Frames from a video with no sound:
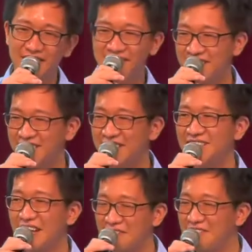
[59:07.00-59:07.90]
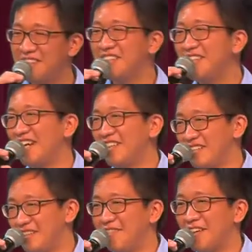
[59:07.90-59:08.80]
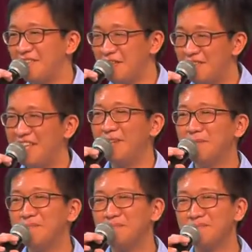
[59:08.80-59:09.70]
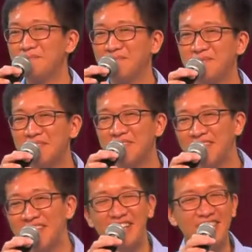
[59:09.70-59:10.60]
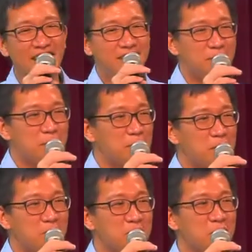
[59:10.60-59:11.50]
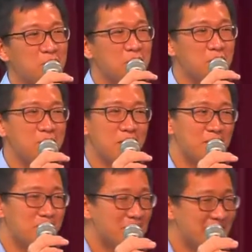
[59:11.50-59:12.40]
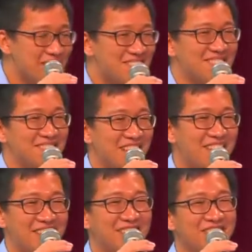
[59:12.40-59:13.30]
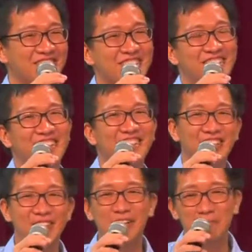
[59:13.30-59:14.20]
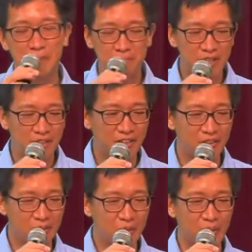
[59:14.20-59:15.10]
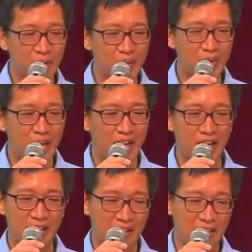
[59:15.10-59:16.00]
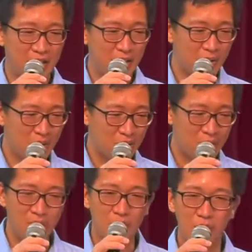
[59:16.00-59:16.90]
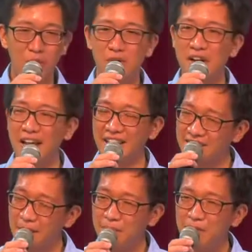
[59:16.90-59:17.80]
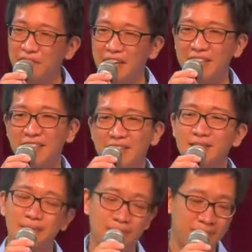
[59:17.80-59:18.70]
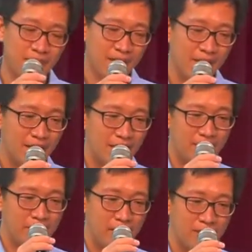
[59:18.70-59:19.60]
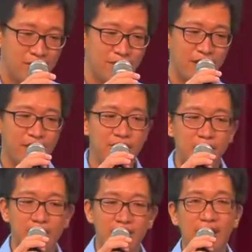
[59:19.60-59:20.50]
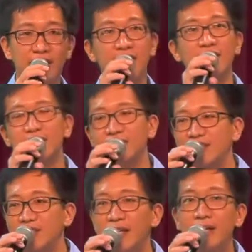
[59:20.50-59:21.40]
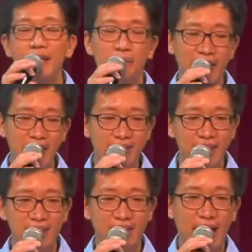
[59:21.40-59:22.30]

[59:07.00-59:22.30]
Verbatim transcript: if Christians are really identified with that, right, as people who, who bring peace where they go, who are people who, who, are, who, who, who exemplify this. In Matthew 5, chapter 9, it says that blessed